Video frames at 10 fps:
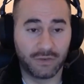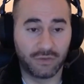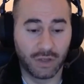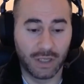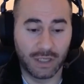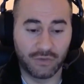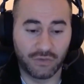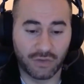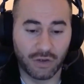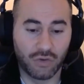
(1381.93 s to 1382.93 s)
It's
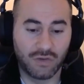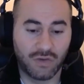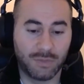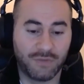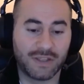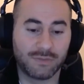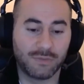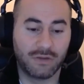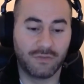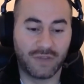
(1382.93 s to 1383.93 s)
just a long-term
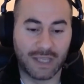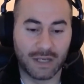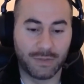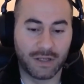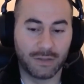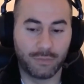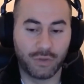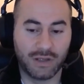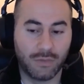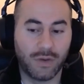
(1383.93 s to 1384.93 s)
investment. Forget about it.
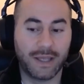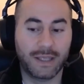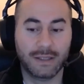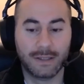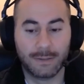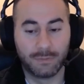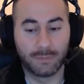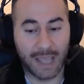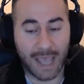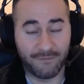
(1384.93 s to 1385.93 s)
Put it away.
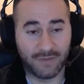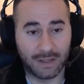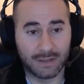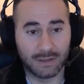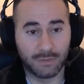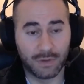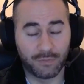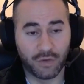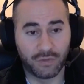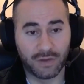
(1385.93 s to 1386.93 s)
Have faith in the
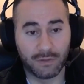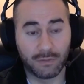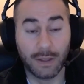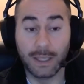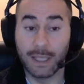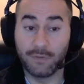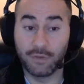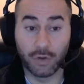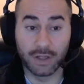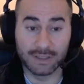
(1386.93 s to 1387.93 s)
process. If
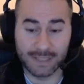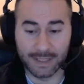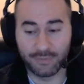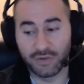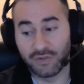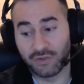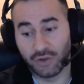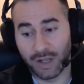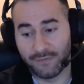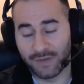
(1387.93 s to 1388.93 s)
you don't understand the process, you
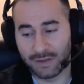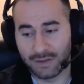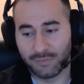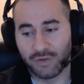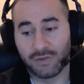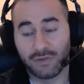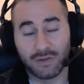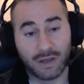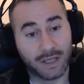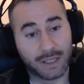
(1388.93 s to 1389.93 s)
don't have faith in the process.
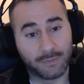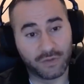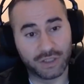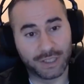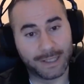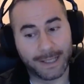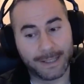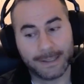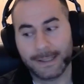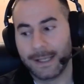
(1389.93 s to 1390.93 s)
I can appreciate that.